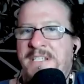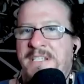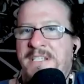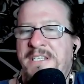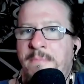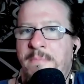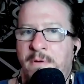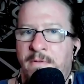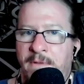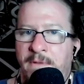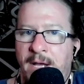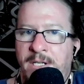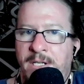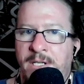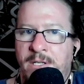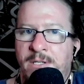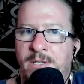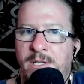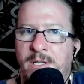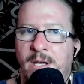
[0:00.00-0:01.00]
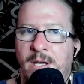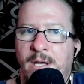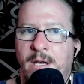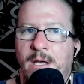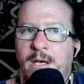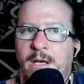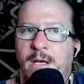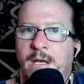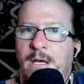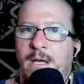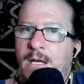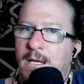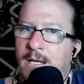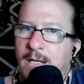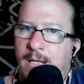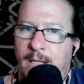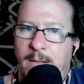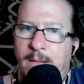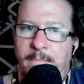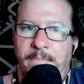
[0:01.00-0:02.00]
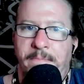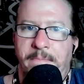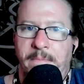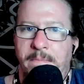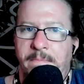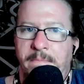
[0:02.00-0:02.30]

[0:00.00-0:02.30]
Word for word: the imperfections. Embrace everything.